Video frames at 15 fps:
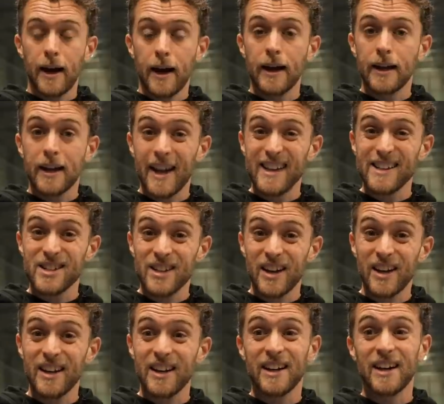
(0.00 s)
I can
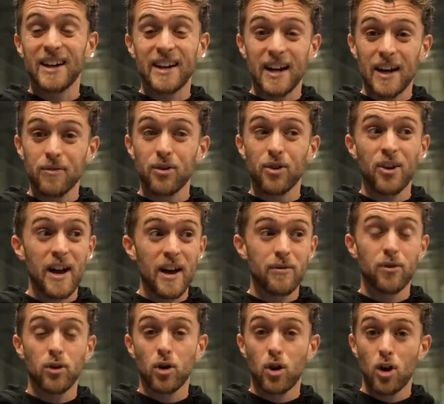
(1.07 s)
say that I never
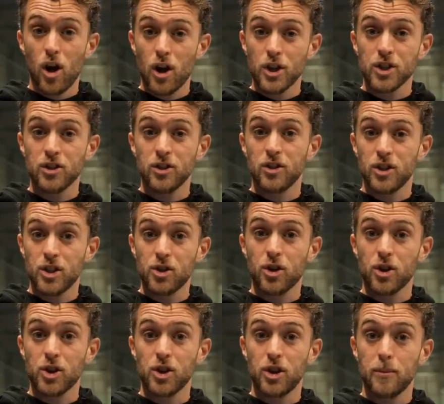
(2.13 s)
ever lost a
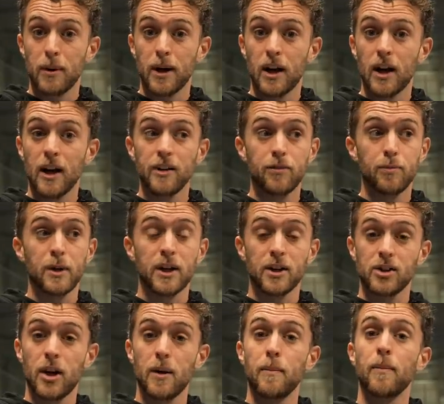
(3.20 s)
discussion in my life
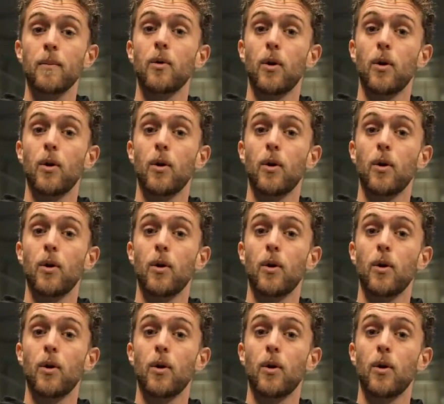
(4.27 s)
because I'm